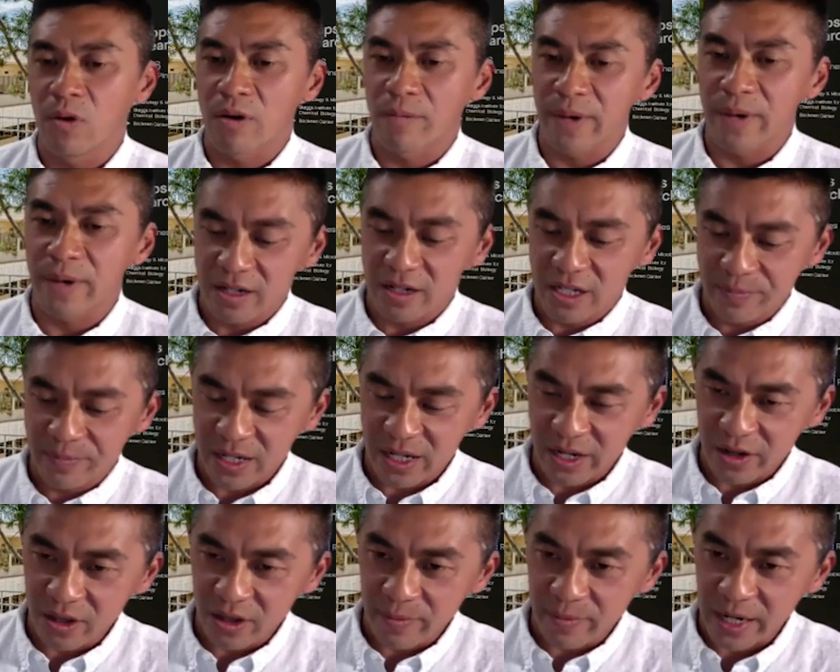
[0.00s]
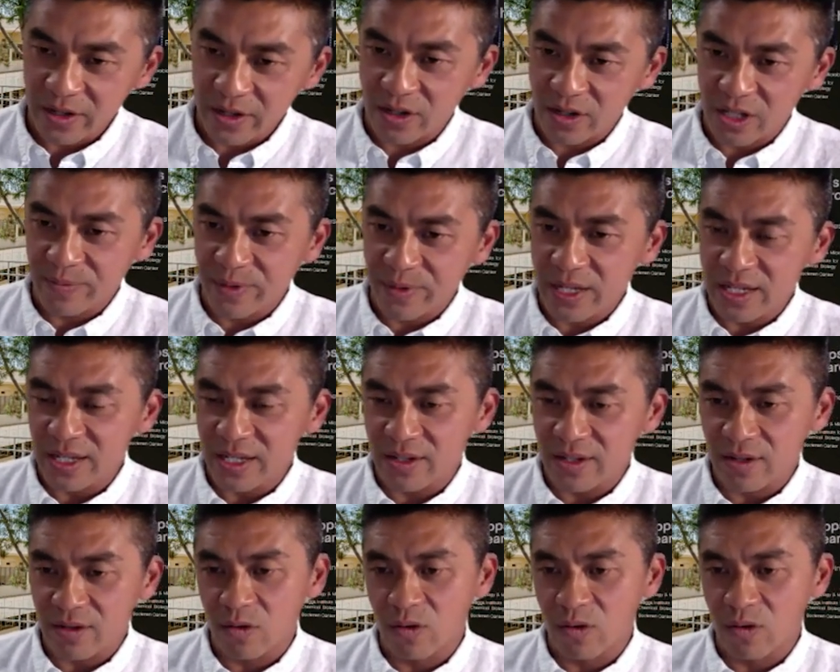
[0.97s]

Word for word: or particular bacterial species